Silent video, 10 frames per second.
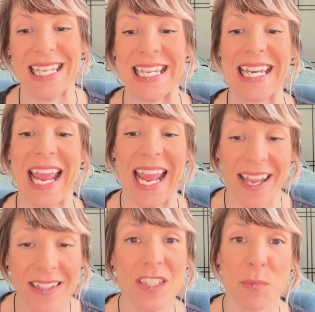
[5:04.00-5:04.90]
to
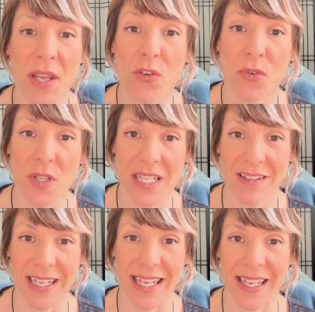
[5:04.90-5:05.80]
enhance male
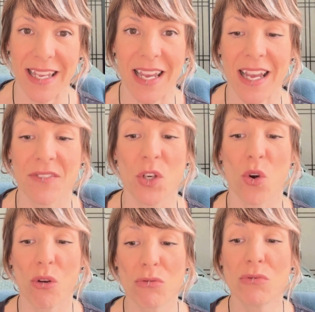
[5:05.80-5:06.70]
fertility after
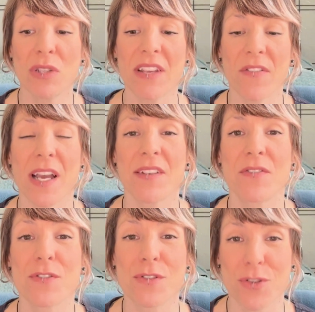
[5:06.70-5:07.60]
only five
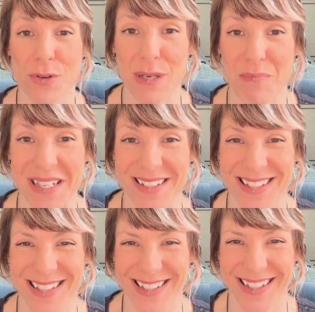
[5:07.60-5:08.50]

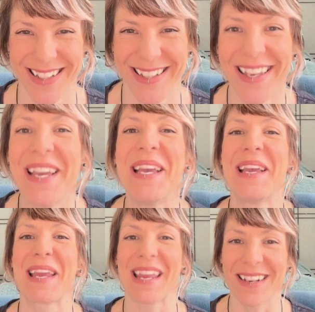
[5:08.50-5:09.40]
treatments.
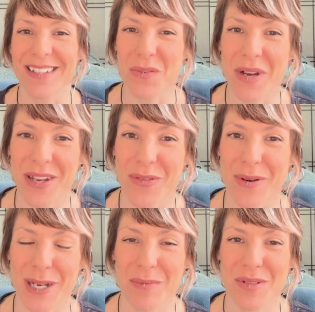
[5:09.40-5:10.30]
He and his wife were
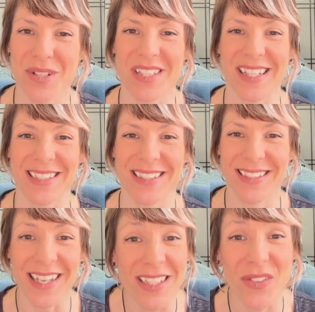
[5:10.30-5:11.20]
able to
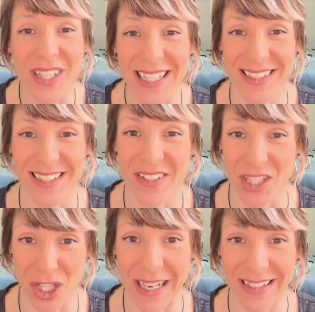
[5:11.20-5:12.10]
successfully conceive a
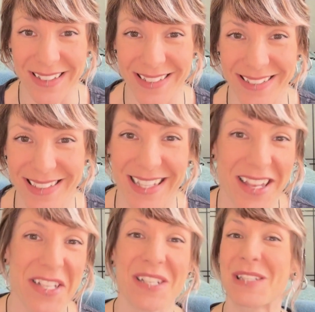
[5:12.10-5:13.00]
child.
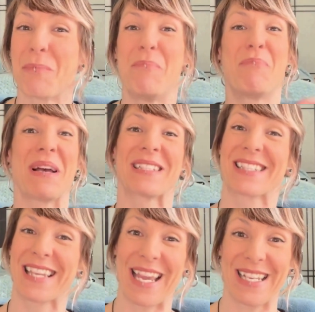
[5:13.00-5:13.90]
This is the
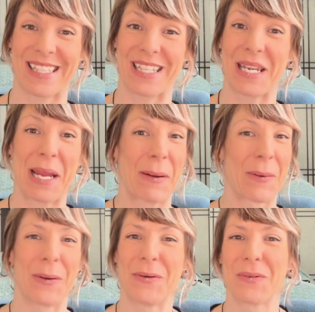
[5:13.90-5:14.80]
best case
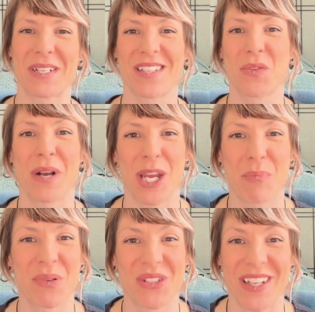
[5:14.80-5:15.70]
scenario, which is why I
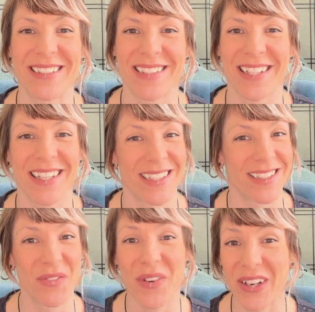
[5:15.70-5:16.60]
presented it. It's
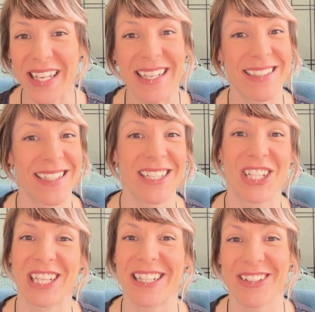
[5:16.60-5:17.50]
a very easy,
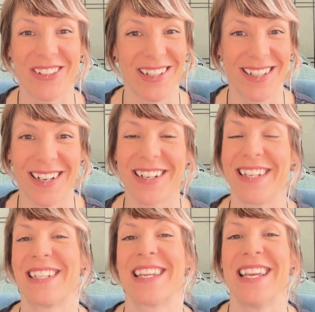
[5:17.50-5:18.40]
clear cut